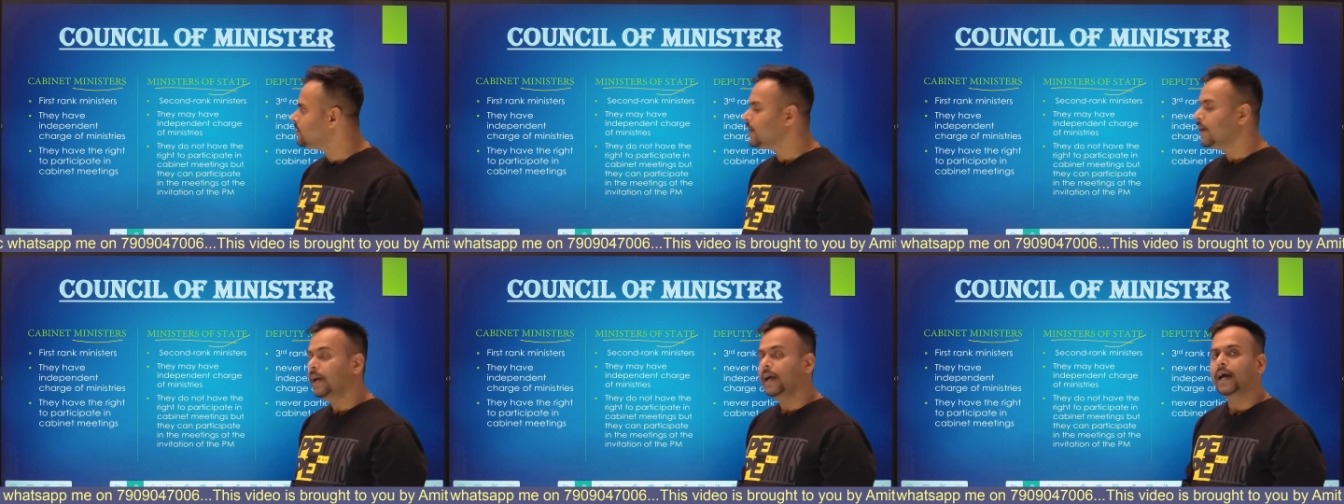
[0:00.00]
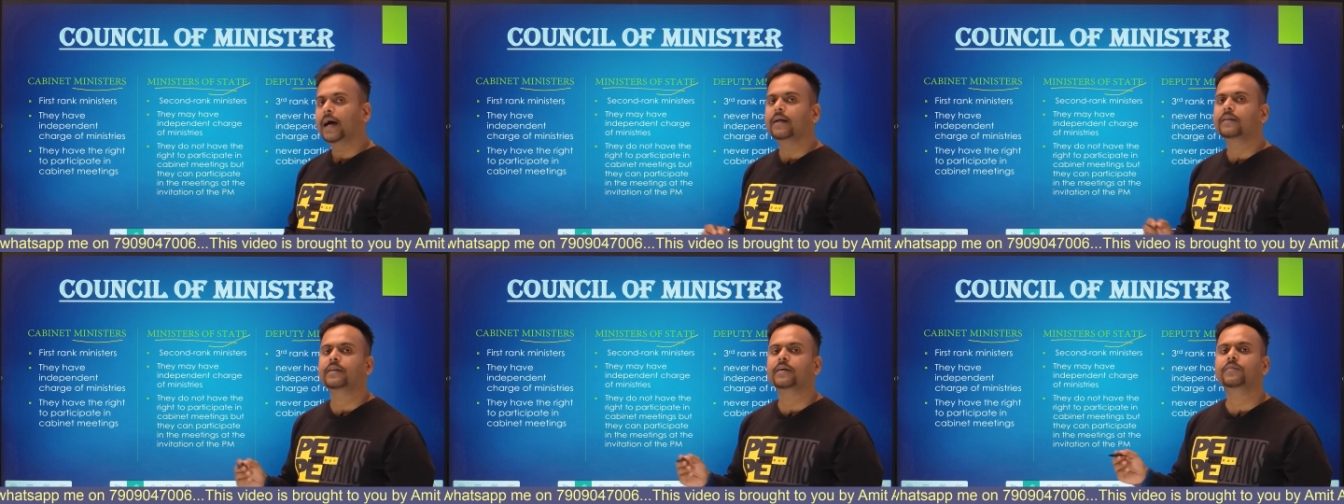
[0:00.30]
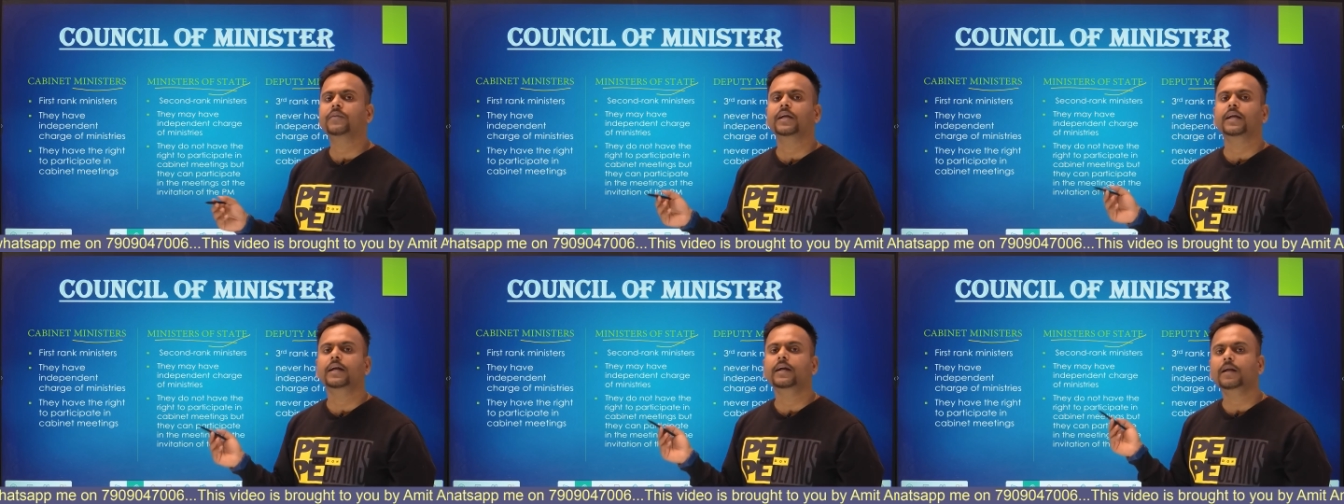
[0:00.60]
and they have
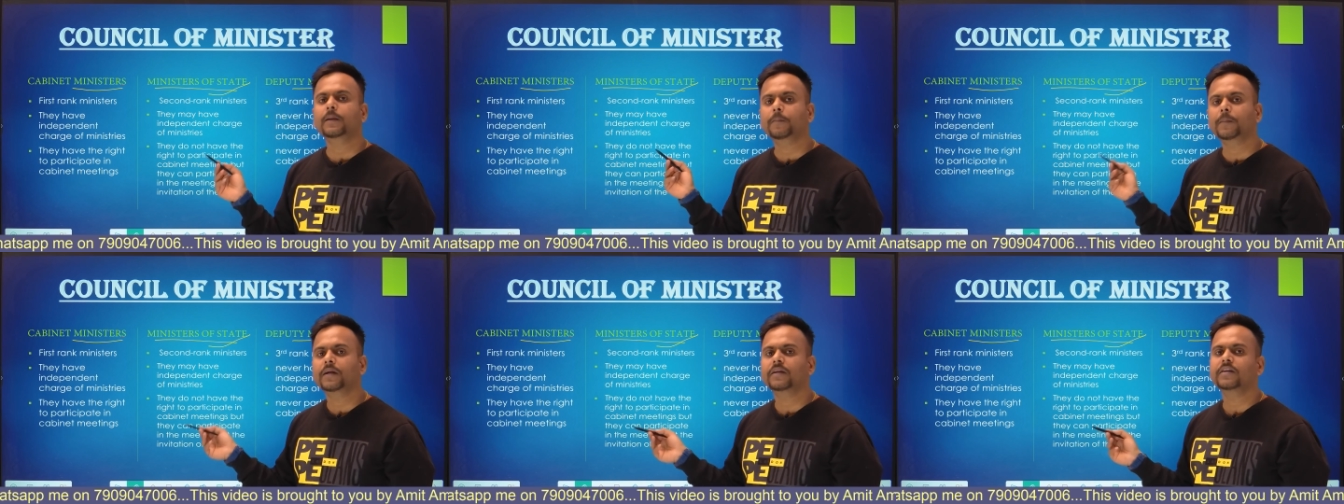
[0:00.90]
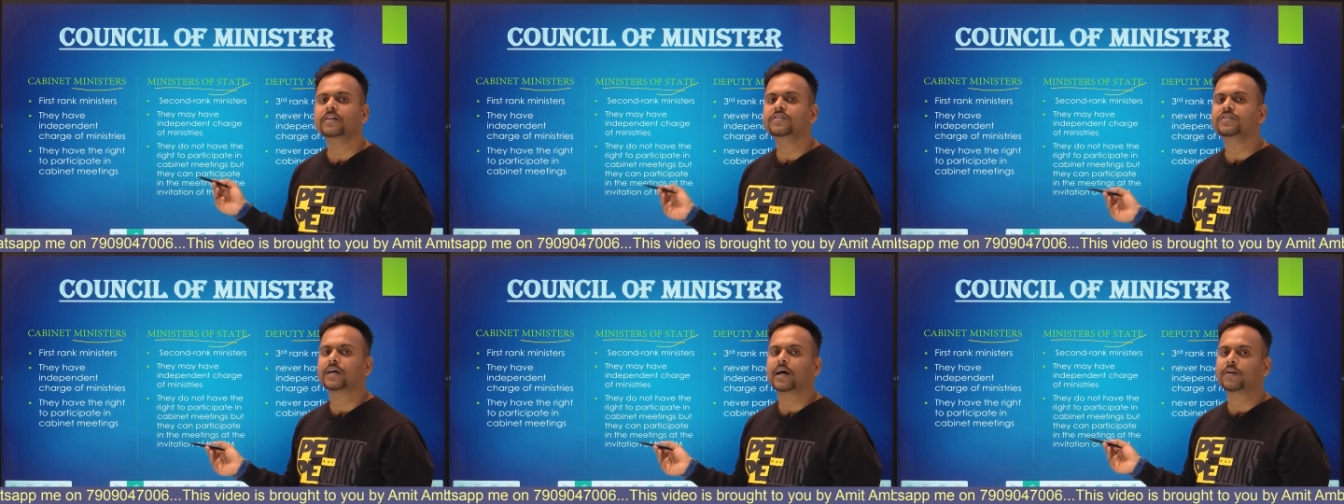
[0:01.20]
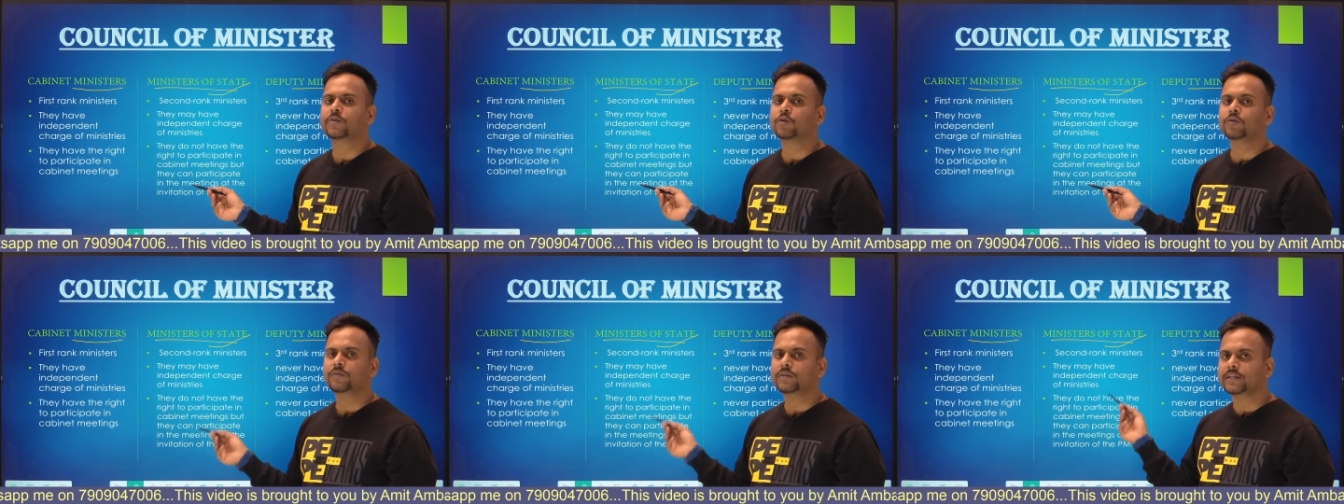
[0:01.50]
the independent charge
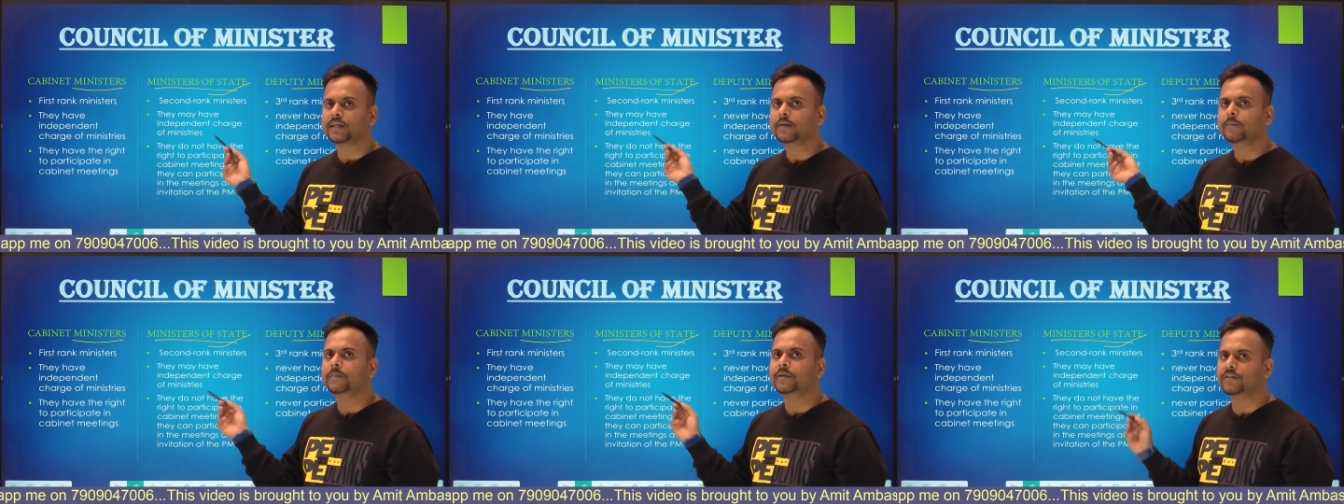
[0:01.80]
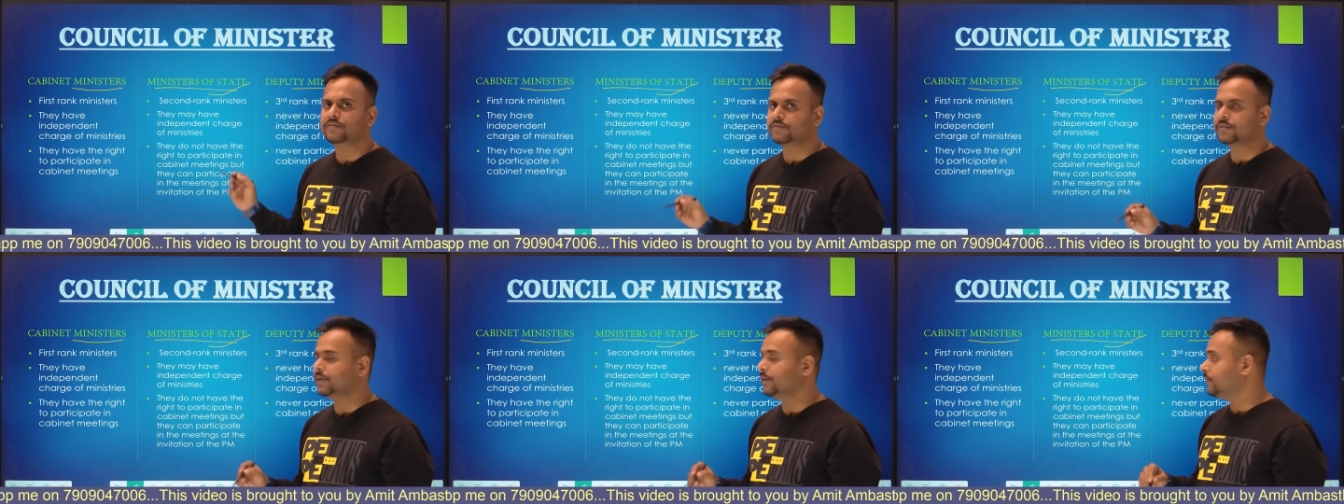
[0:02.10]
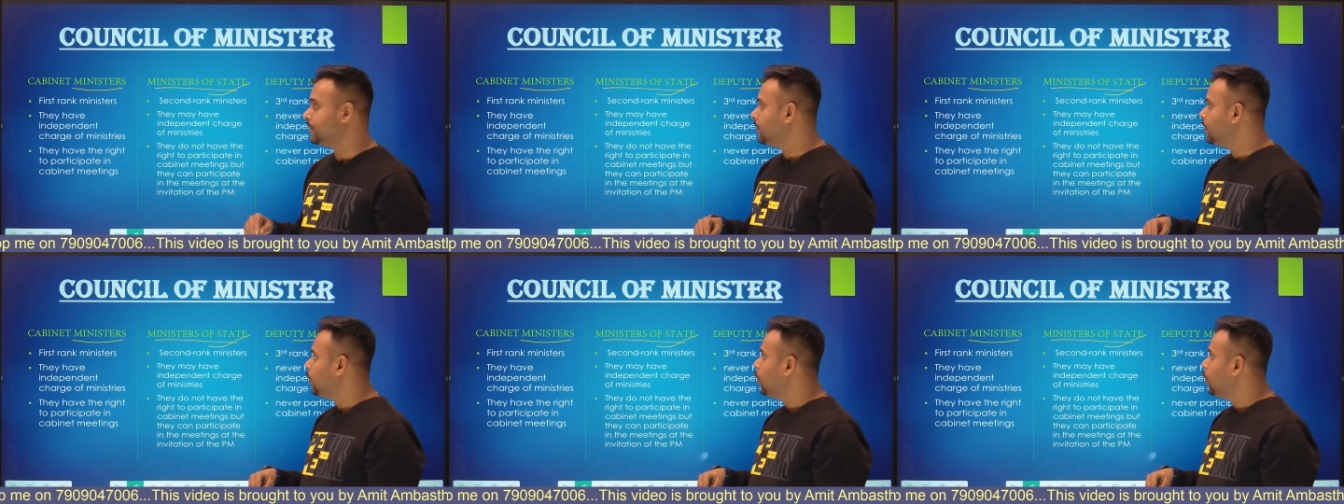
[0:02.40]
of their ministries.